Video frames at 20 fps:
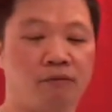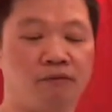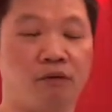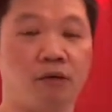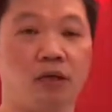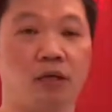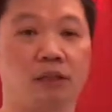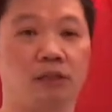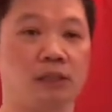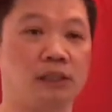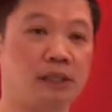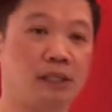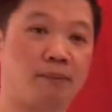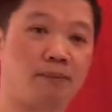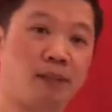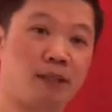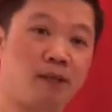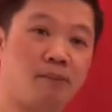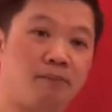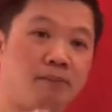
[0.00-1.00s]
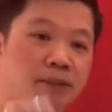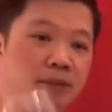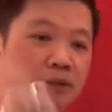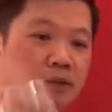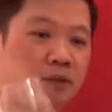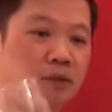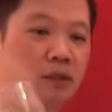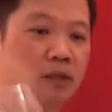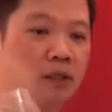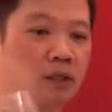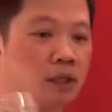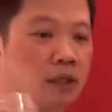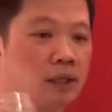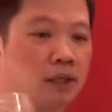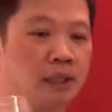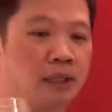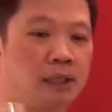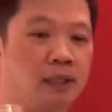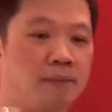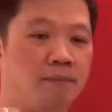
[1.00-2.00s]
I forgot to set my computer
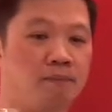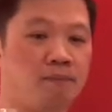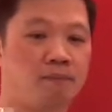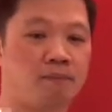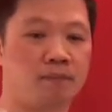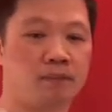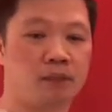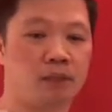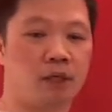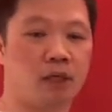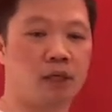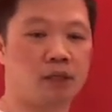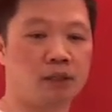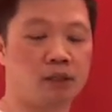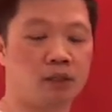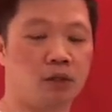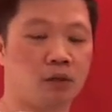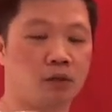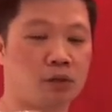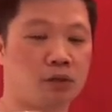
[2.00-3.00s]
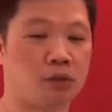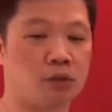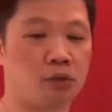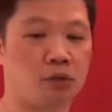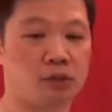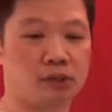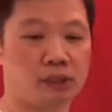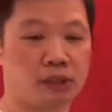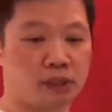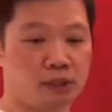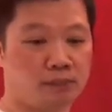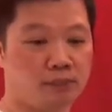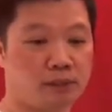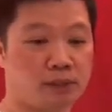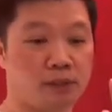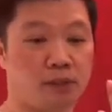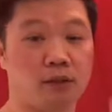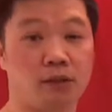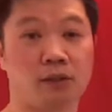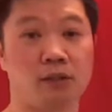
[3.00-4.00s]
on um, not going to sleep,
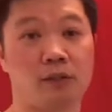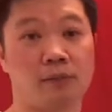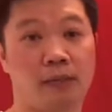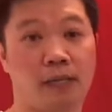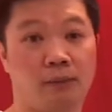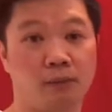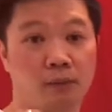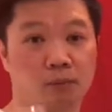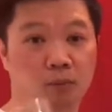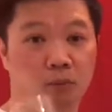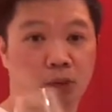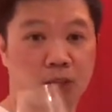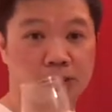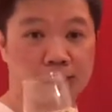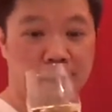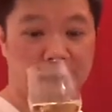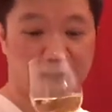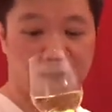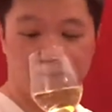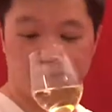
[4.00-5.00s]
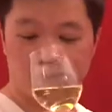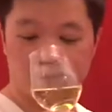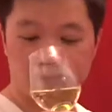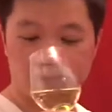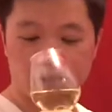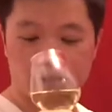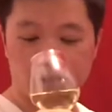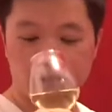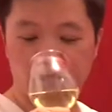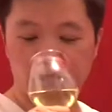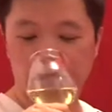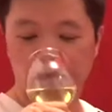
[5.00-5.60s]
so I keep have to pressing them, so.